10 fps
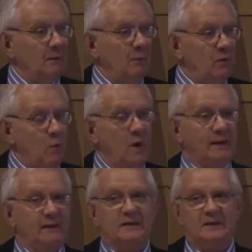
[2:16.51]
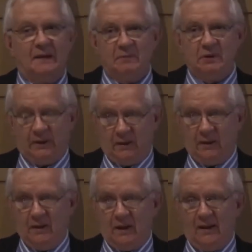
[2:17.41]
With one exception,
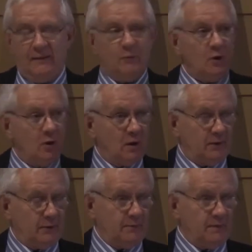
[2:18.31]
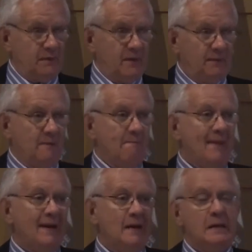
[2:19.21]
I would argue that the
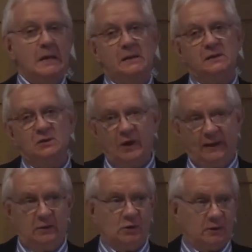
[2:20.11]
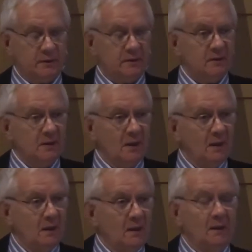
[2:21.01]
main changes
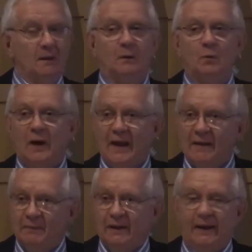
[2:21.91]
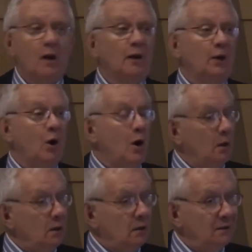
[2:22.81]
were happening all
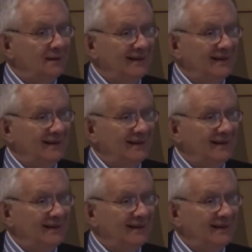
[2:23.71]
along.